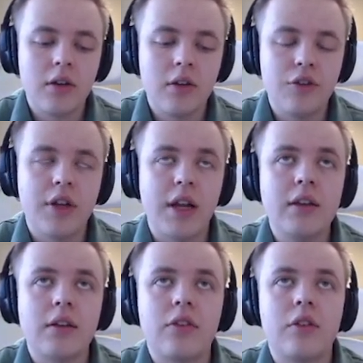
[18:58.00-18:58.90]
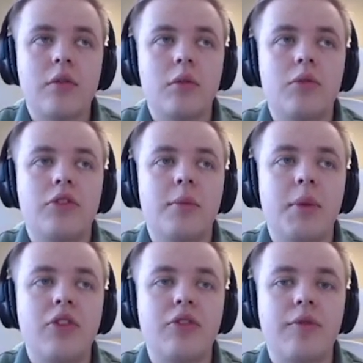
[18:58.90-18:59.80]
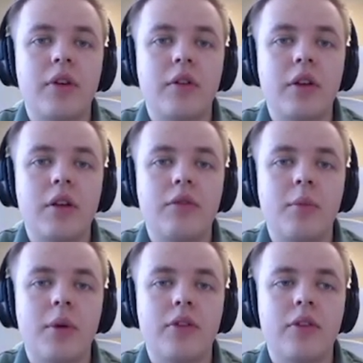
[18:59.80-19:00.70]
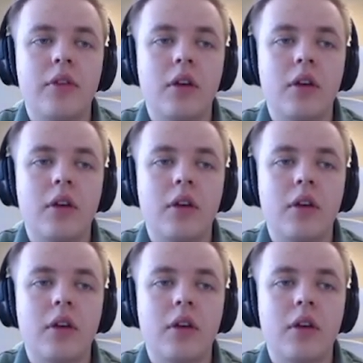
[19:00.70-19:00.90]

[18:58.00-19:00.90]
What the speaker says: You connect this to simulation theory if you want.